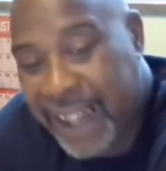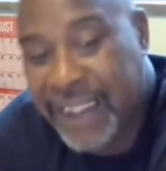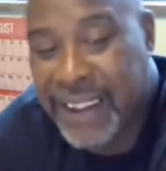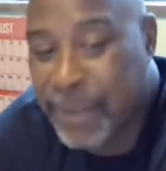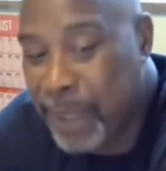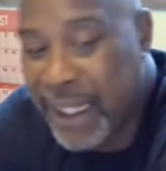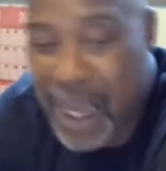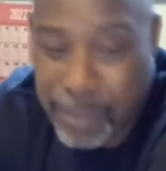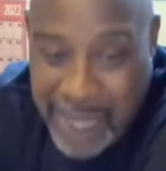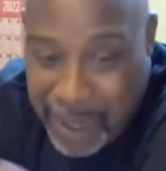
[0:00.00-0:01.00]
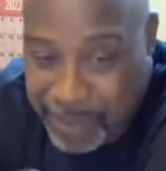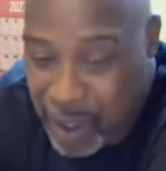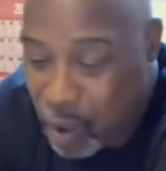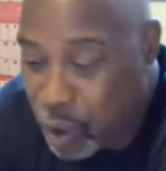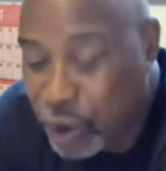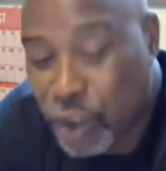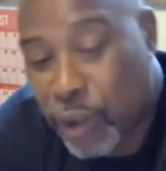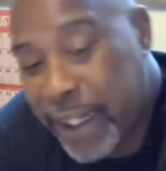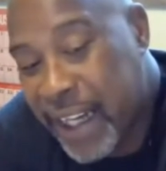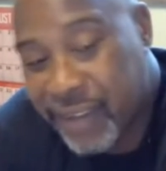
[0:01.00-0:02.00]
and then me, I'm
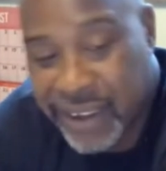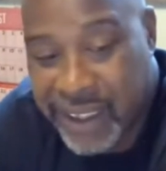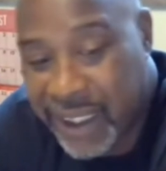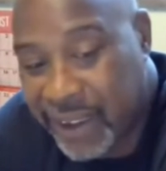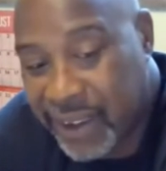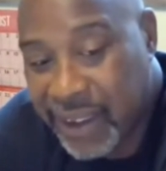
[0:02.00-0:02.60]
orchestrating everything,